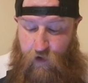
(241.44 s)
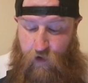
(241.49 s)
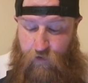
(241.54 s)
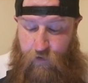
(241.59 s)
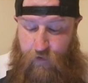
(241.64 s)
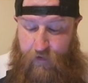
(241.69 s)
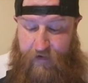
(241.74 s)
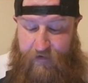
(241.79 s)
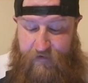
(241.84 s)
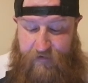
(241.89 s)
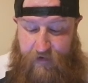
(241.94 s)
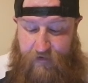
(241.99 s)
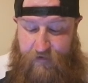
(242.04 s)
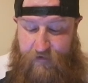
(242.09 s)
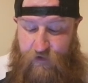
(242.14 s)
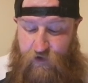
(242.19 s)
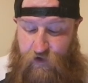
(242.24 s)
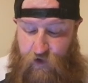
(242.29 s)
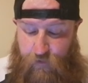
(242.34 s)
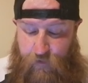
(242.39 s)
although he
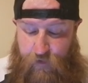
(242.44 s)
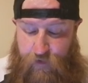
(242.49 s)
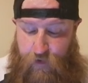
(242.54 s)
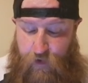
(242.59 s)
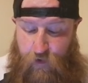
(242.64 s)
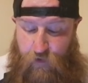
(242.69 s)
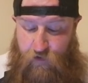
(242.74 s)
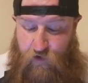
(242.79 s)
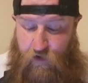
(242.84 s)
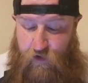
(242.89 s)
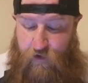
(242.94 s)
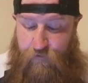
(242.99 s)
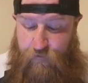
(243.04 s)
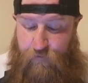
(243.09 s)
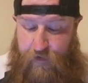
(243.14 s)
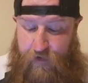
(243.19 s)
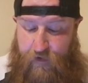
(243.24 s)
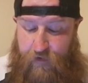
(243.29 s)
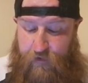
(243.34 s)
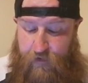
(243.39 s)
accepted some of those could
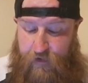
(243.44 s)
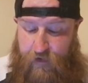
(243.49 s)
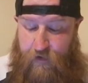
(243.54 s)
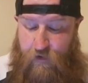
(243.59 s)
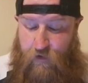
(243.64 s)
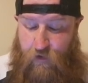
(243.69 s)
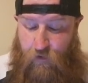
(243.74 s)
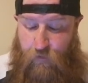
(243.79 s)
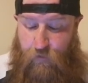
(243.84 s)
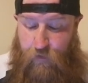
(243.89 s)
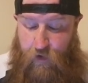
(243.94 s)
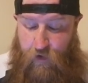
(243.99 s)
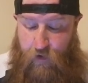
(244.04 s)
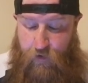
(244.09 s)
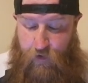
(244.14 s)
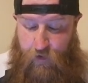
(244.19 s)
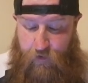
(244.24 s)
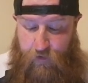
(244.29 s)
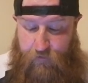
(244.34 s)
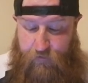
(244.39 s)
have been legal
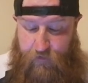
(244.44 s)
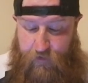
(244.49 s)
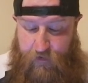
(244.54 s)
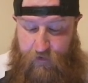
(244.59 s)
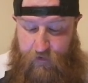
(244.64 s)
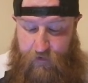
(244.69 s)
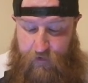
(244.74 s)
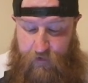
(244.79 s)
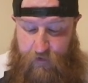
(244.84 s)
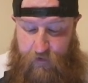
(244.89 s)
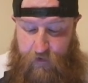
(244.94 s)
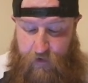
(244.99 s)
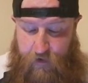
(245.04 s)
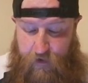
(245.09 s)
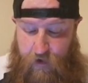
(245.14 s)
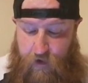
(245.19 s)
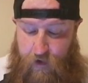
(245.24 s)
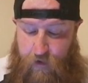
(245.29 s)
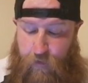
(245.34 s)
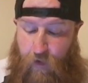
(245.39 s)
pornography.
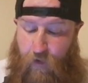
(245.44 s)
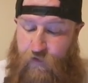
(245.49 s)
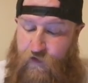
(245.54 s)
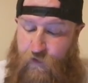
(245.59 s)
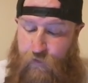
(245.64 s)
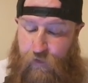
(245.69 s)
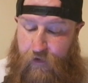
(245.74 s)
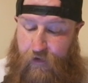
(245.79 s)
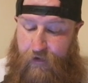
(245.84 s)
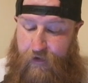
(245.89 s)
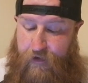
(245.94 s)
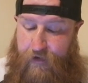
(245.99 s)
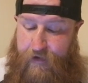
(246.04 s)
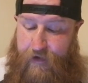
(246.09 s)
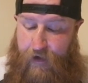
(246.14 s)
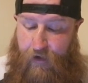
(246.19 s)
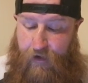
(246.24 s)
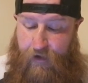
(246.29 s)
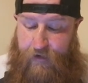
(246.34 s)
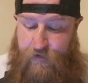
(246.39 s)
Bonta pleaded
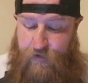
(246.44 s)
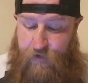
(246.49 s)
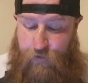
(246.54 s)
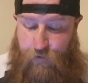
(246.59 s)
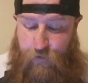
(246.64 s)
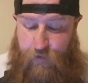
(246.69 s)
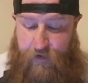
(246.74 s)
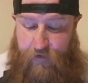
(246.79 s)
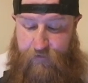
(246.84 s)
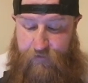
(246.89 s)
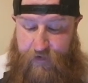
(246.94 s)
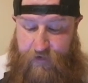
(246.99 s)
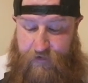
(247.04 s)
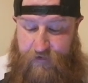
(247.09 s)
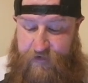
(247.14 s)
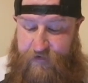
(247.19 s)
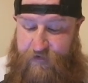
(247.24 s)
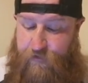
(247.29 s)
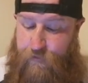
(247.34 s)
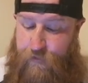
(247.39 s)
guilty to 3
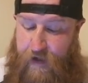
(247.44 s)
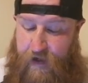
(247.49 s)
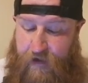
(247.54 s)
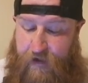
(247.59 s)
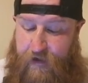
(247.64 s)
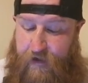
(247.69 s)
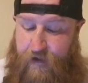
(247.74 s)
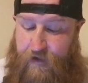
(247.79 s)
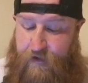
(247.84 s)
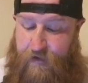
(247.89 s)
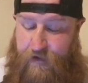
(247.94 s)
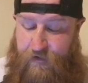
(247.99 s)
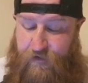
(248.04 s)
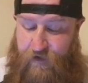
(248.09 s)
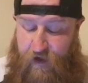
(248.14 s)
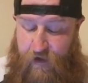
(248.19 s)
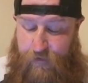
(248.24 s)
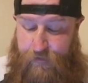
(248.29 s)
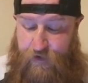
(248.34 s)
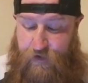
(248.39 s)
offences of making
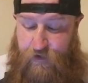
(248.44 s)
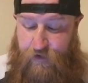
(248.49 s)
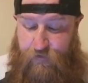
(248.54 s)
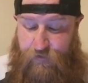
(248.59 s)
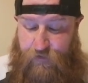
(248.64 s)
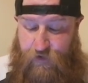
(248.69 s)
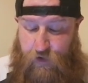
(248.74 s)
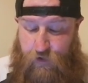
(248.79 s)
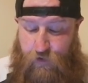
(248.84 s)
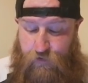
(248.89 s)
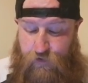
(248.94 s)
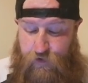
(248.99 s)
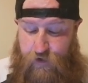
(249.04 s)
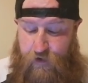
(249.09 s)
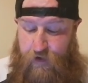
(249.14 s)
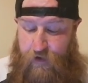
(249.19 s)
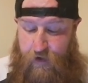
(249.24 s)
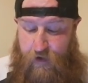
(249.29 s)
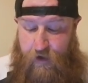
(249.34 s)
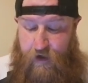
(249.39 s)
indecent images of
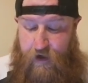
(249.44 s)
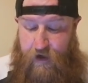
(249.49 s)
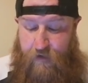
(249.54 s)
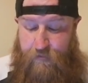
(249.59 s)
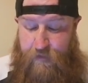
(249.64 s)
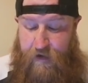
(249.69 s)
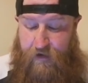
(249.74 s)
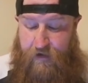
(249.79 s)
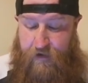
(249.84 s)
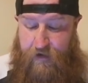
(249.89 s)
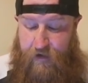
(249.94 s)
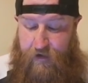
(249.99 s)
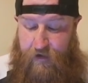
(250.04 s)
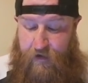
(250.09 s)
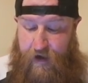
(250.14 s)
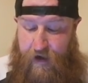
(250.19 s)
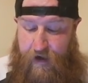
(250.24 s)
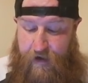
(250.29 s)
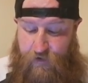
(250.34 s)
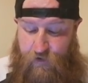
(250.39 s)
children and
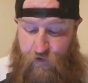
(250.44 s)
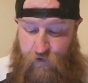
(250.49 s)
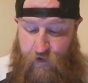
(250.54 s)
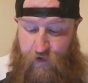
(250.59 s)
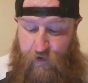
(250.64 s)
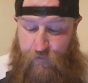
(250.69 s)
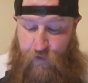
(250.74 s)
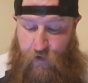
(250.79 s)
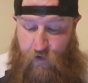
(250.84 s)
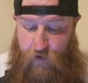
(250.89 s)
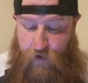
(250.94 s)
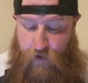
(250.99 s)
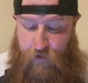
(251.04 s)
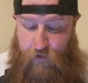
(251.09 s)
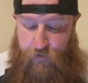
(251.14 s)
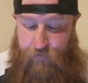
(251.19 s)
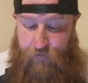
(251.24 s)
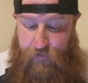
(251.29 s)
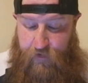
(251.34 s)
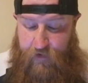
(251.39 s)
making extreme
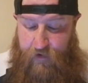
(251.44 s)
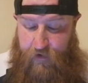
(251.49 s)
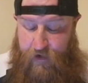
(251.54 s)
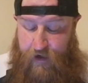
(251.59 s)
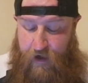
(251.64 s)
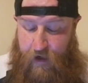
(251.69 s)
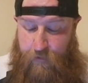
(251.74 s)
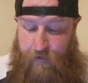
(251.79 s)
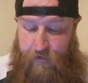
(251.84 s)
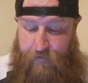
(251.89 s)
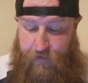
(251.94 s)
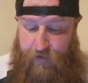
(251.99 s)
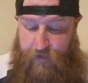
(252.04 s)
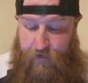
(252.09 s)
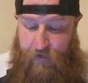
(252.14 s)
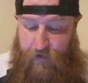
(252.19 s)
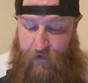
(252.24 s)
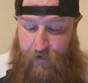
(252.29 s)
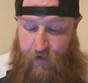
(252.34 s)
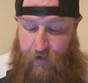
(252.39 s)
pornography.
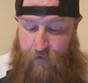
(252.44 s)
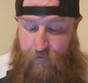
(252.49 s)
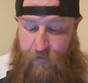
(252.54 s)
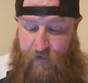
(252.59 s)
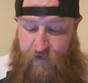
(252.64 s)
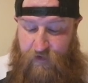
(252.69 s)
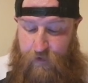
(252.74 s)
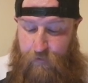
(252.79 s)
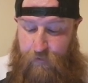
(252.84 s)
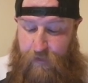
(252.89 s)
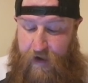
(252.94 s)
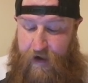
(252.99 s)
However, the